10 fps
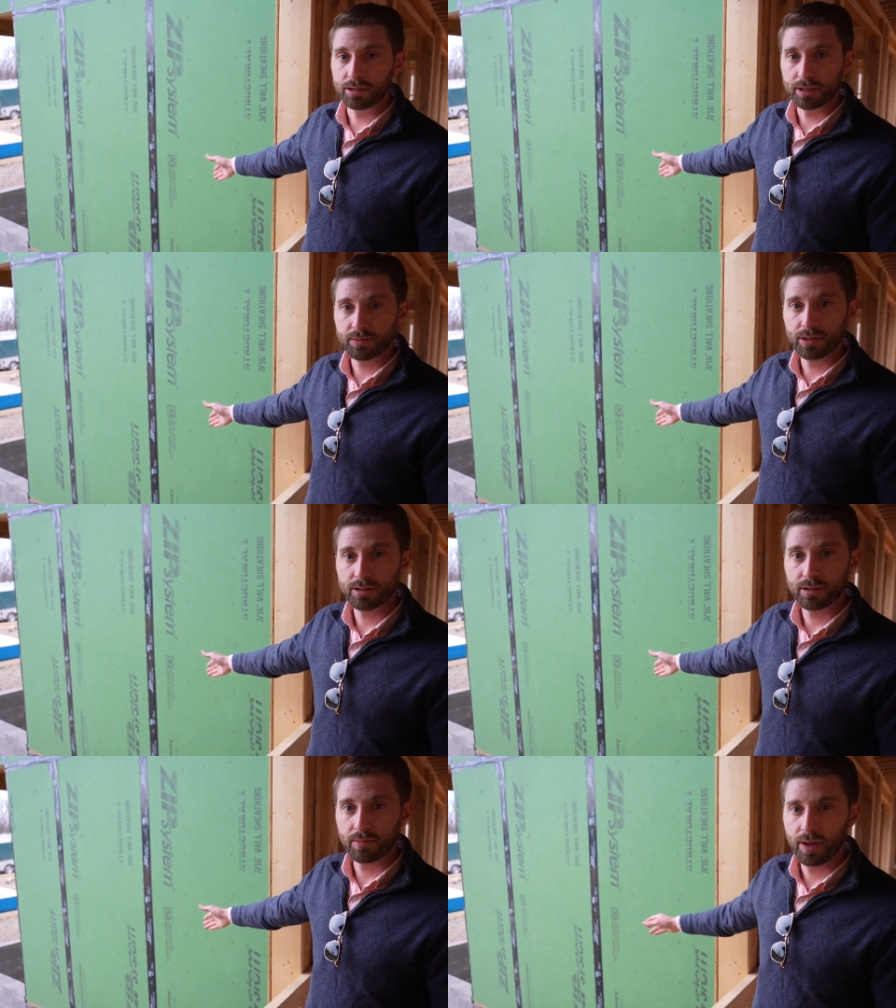zip
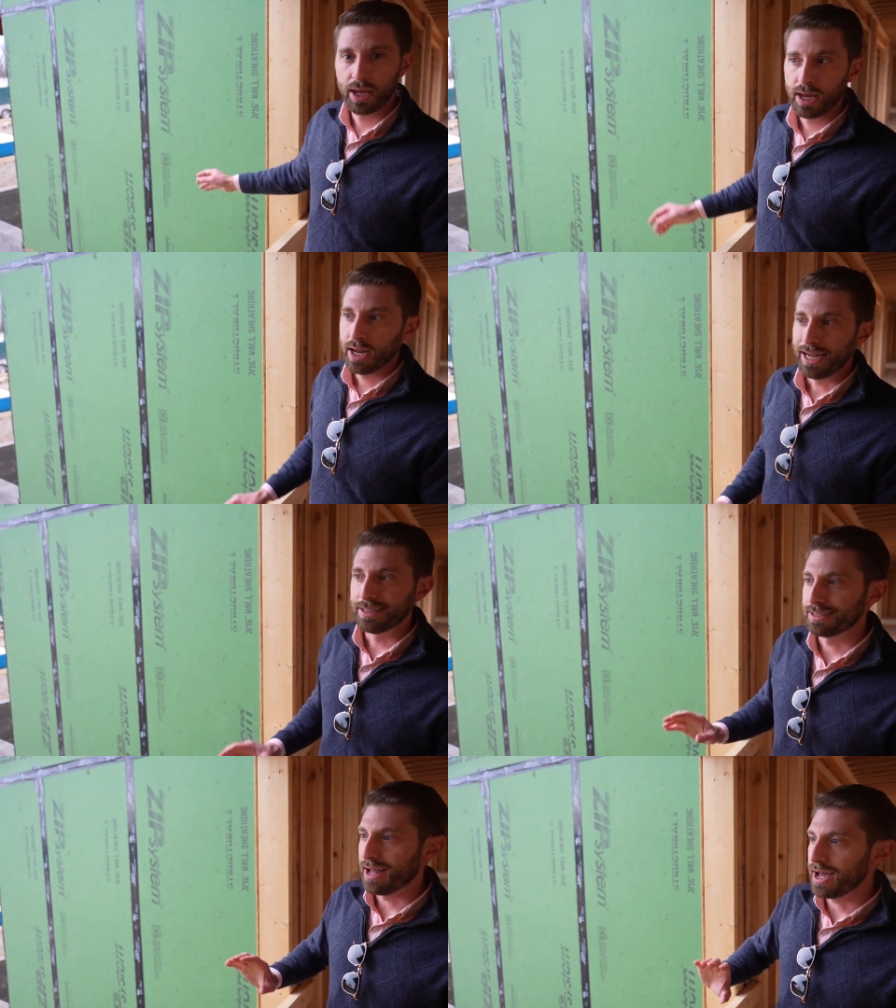system.
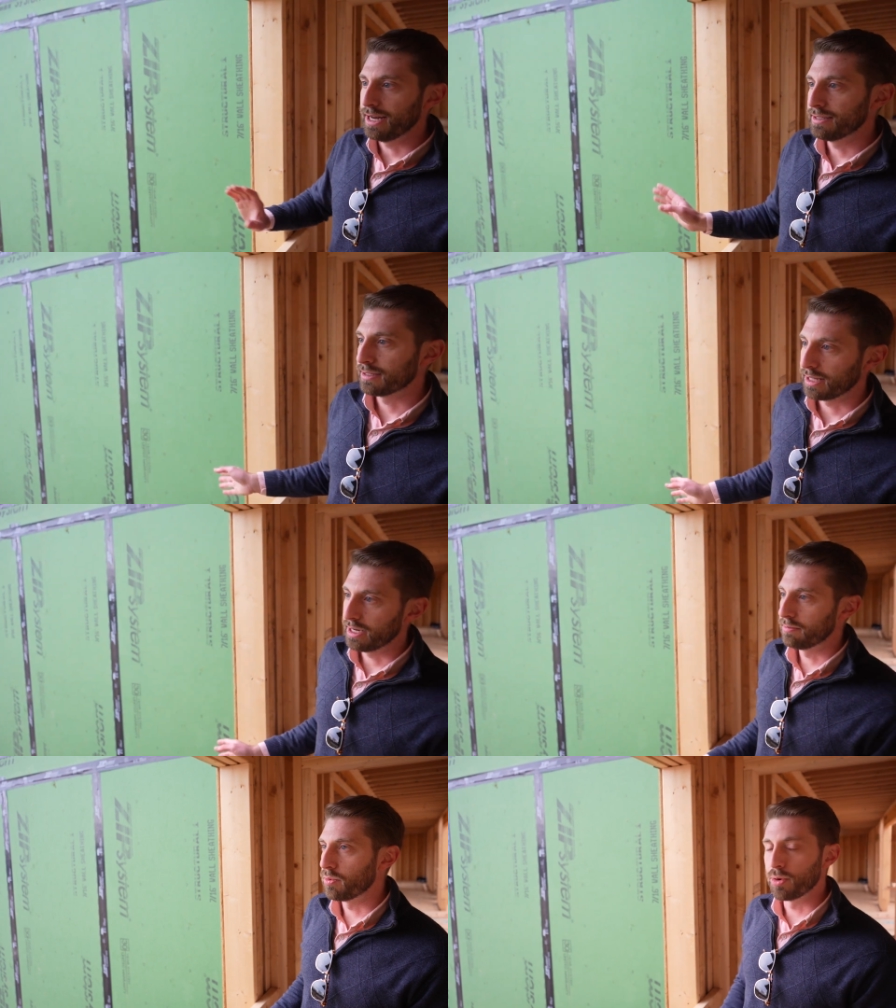It's not
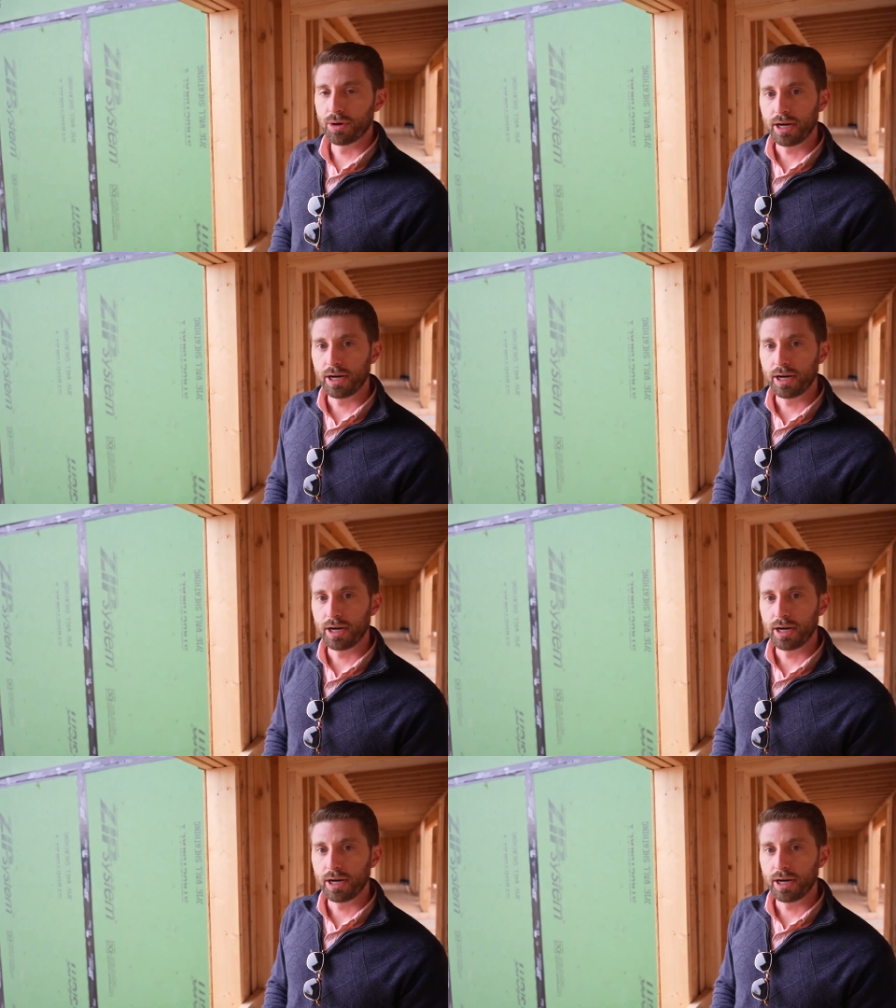insulated board or